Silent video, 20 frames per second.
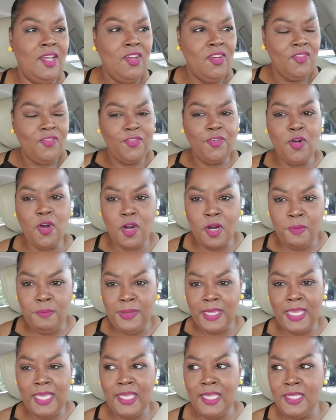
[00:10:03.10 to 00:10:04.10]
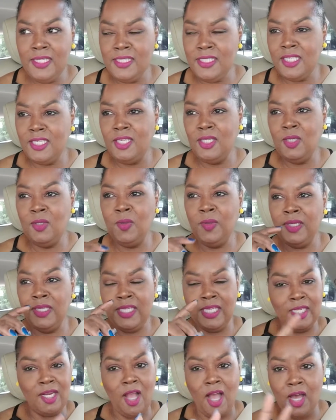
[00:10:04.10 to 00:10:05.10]
for me to
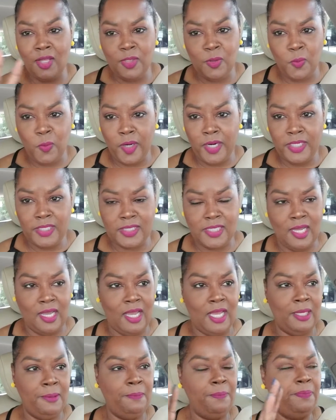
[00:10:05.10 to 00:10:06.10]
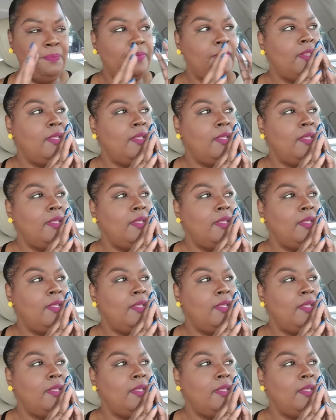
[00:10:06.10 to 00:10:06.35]
get all the work done.